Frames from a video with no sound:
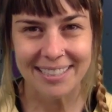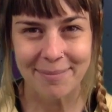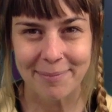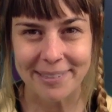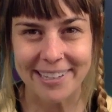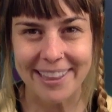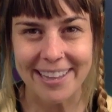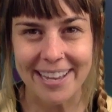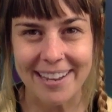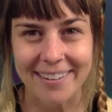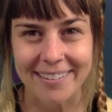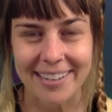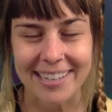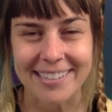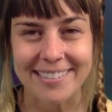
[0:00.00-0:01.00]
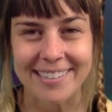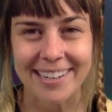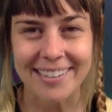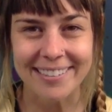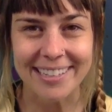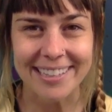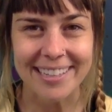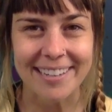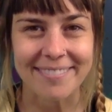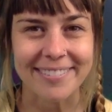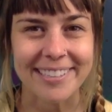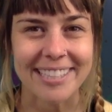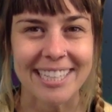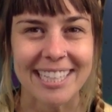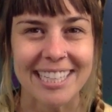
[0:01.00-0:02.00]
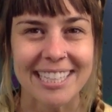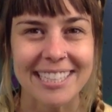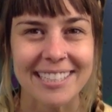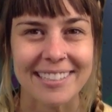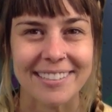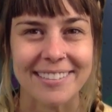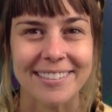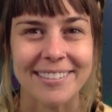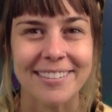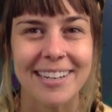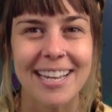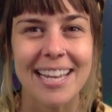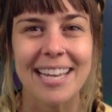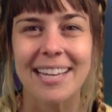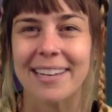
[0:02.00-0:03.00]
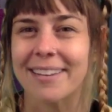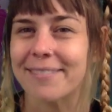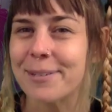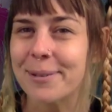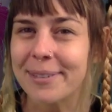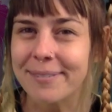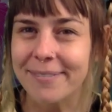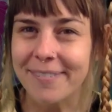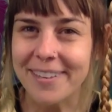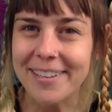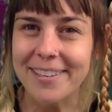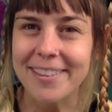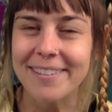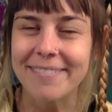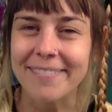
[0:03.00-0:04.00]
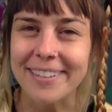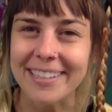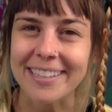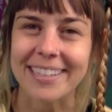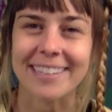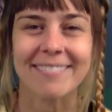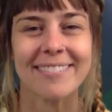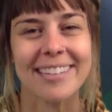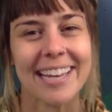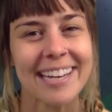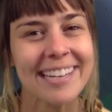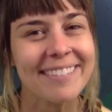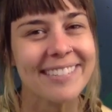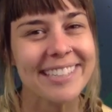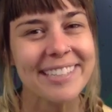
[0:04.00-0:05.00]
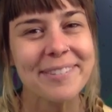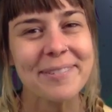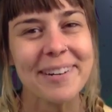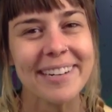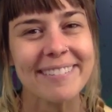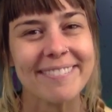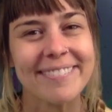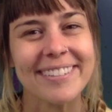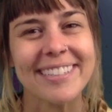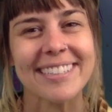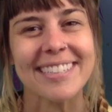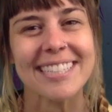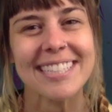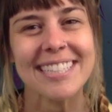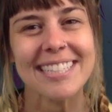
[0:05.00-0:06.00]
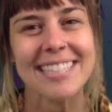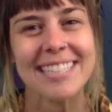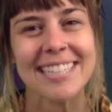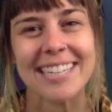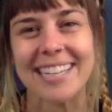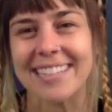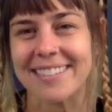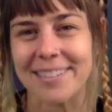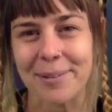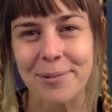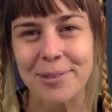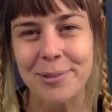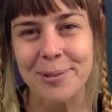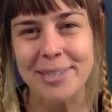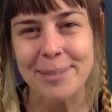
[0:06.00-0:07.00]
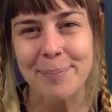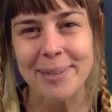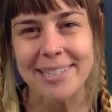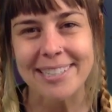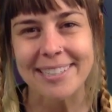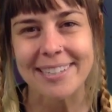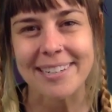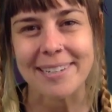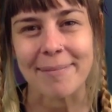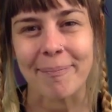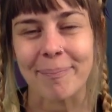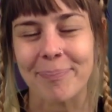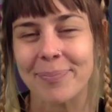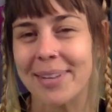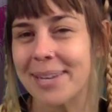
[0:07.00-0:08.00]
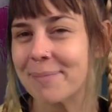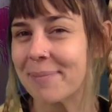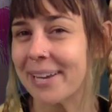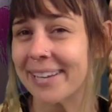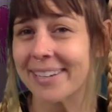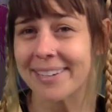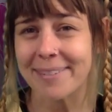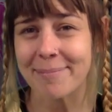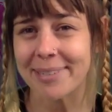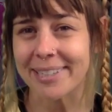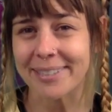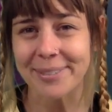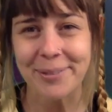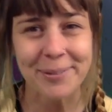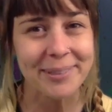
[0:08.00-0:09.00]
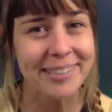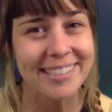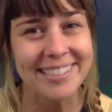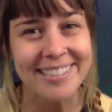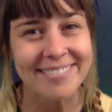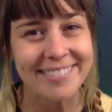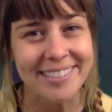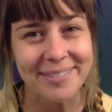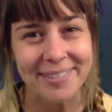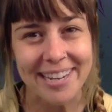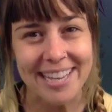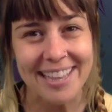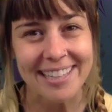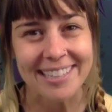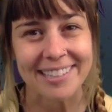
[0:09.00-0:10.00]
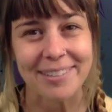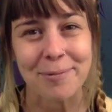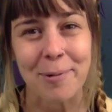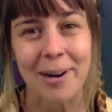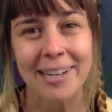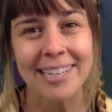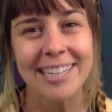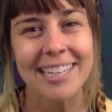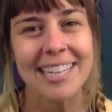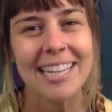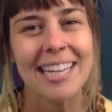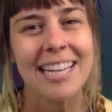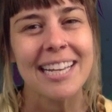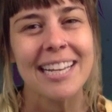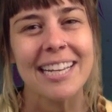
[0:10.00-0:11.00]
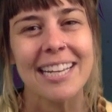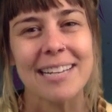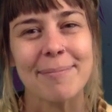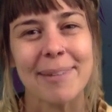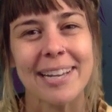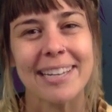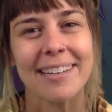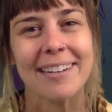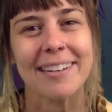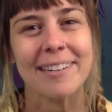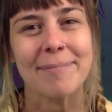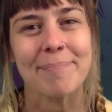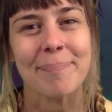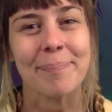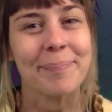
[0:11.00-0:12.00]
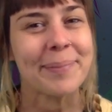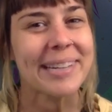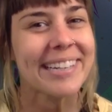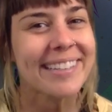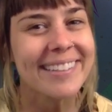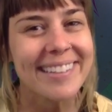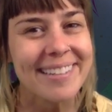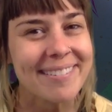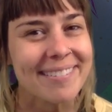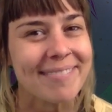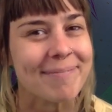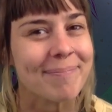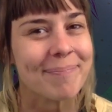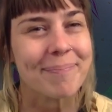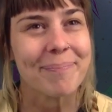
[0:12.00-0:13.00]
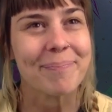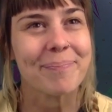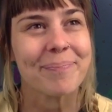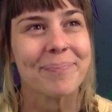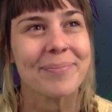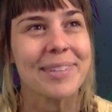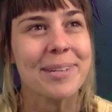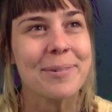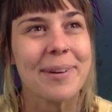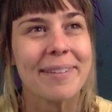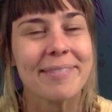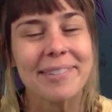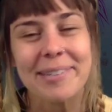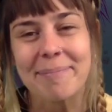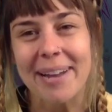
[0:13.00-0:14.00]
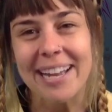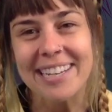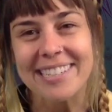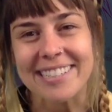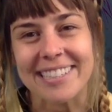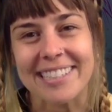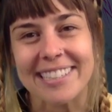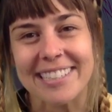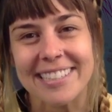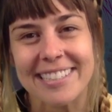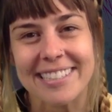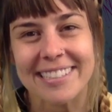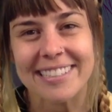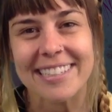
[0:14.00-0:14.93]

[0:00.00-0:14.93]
Breathe out and generate that feeling in you. If you can feel the feeling of getting what you want first, it has no choice but to come. It might come in a totally different way than you want. It might come bigger than you ever imagined.